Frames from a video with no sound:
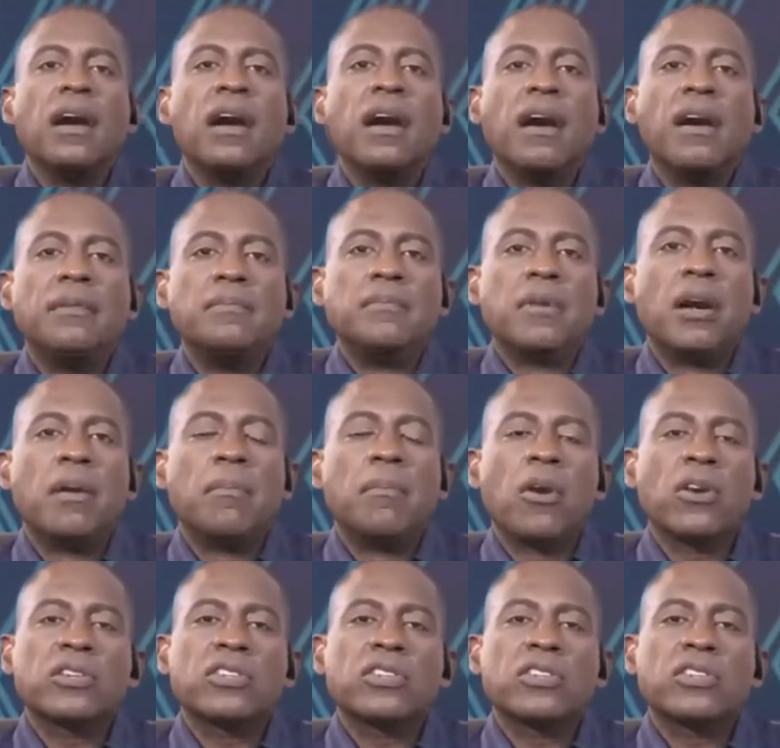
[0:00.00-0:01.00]
um, a
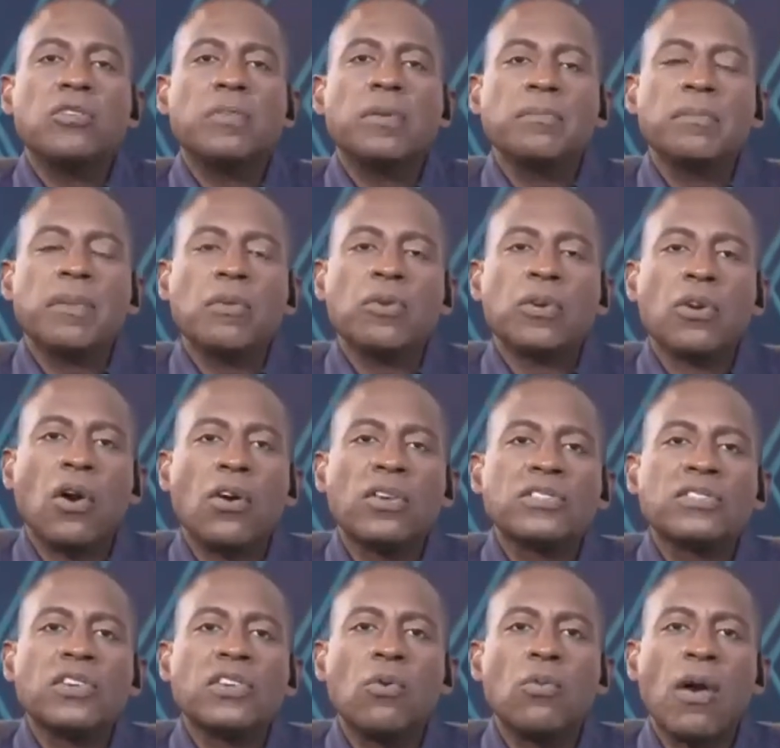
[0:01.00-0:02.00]
Mark Cuban, but would
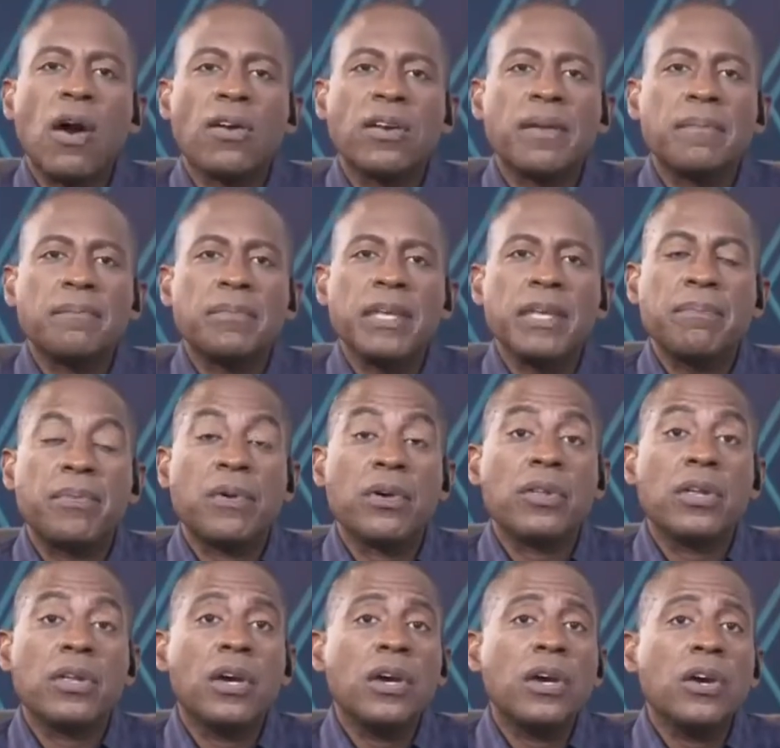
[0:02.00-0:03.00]
also welcome
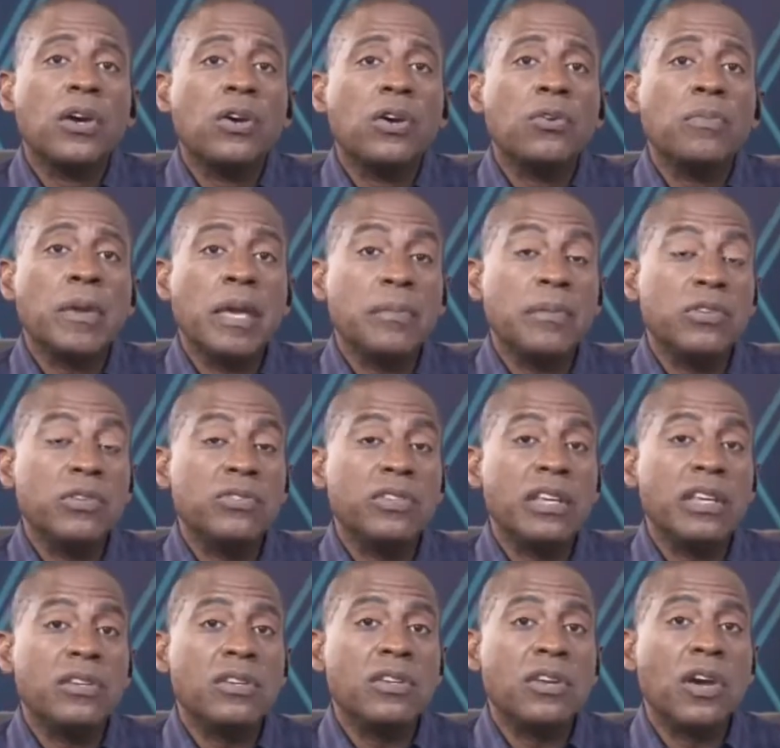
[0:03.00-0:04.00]
people who maybe you
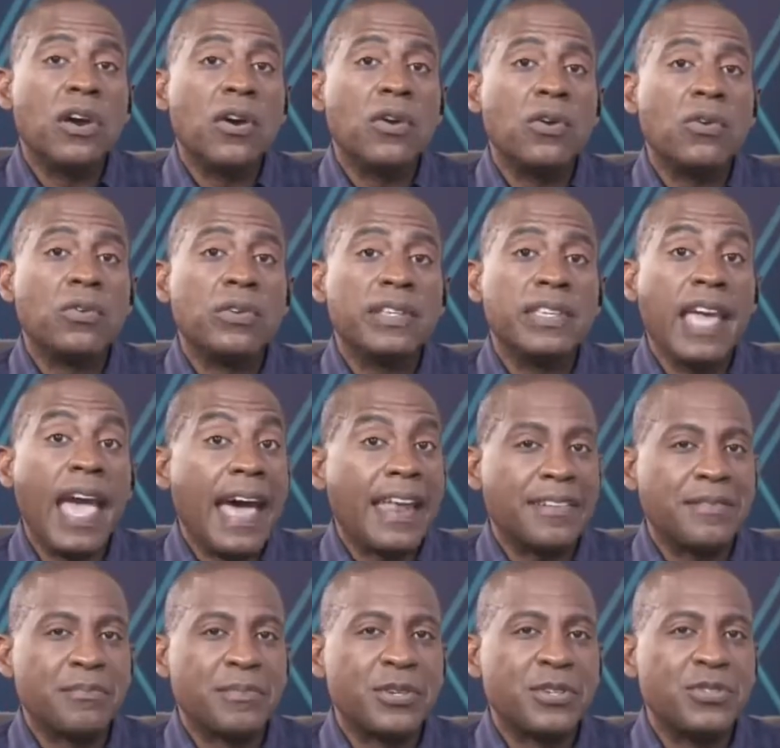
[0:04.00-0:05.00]
didn't know
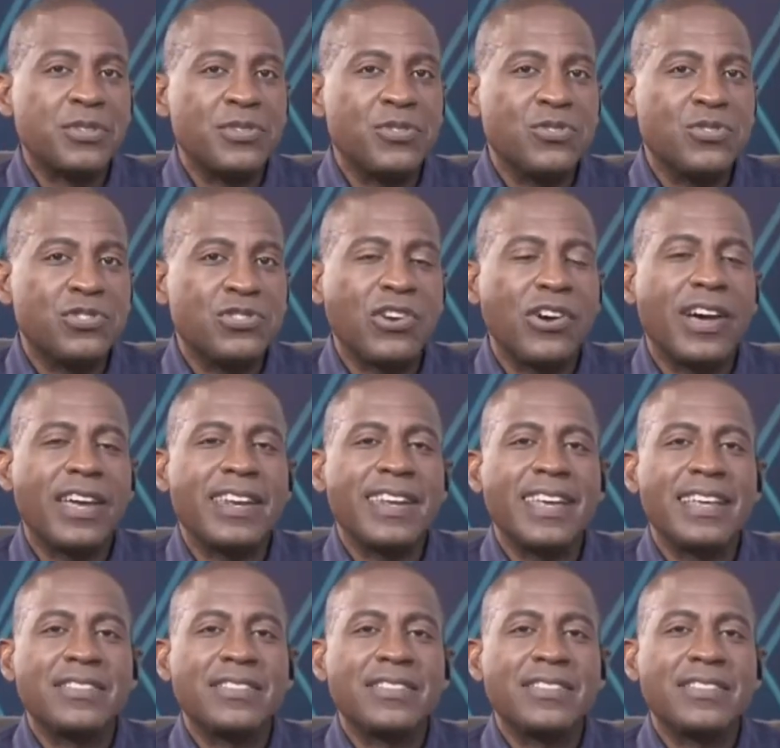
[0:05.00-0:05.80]
yet, but who you should.